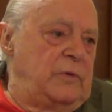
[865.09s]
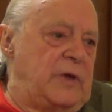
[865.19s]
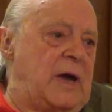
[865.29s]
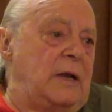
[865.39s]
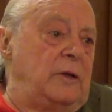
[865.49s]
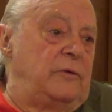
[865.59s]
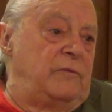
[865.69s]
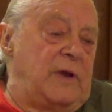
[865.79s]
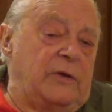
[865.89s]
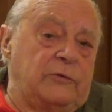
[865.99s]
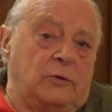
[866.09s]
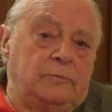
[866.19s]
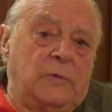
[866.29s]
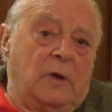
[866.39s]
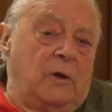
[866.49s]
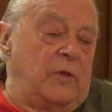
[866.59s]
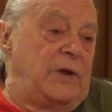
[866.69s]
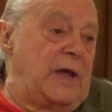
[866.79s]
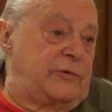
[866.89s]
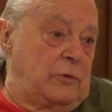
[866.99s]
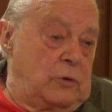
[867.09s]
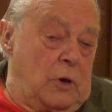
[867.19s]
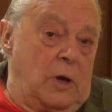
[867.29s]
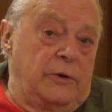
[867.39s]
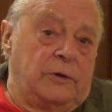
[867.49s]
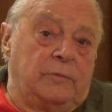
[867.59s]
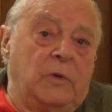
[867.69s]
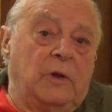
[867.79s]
the island of Nassau, in the Nassau Guardian.